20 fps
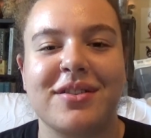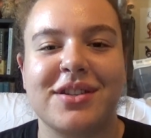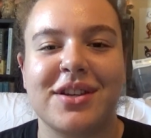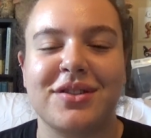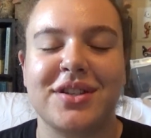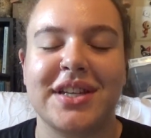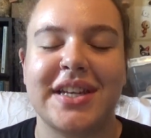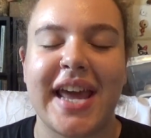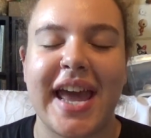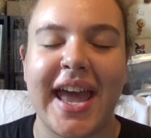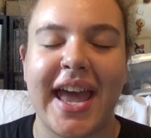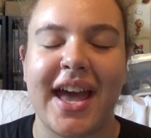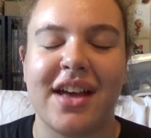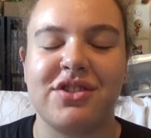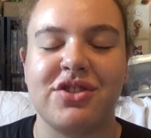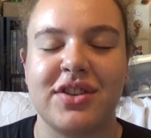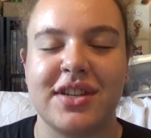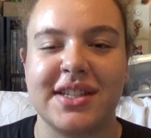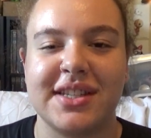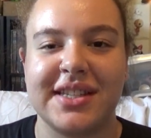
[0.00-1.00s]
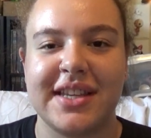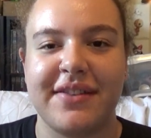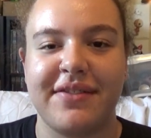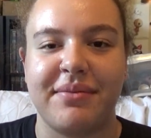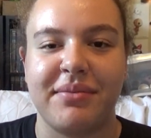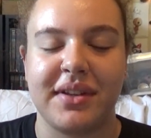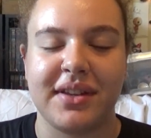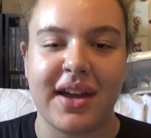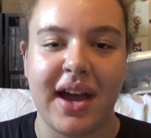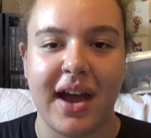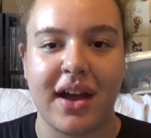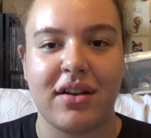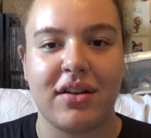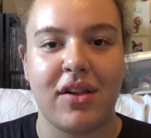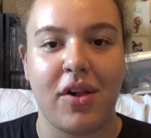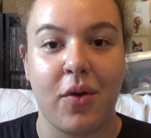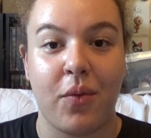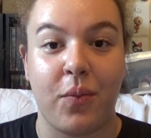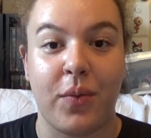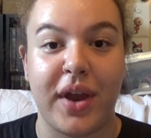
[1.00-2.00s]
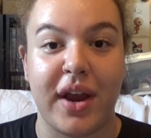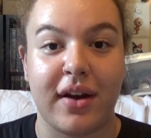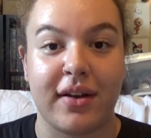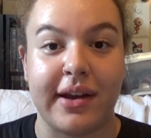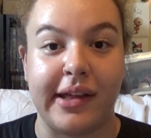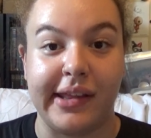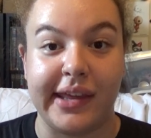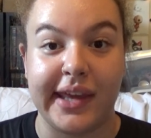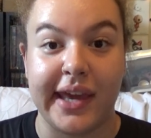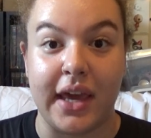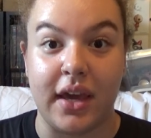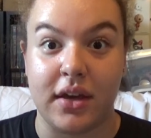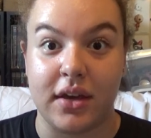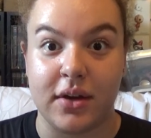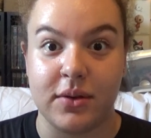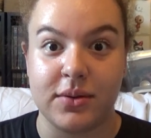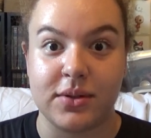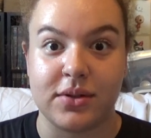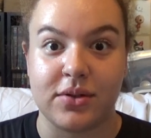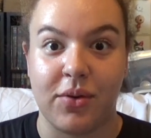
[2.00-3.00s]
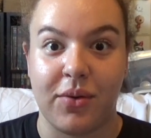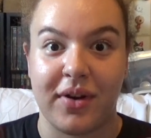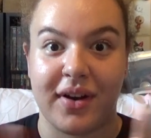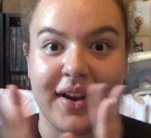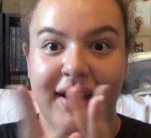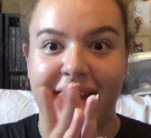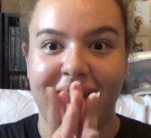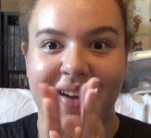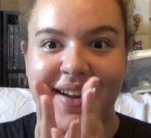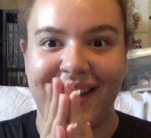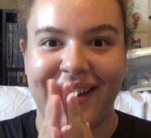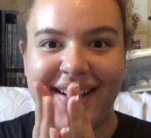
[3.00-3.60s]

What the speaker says: So today, as you can see from the title, we are telling a ghost story.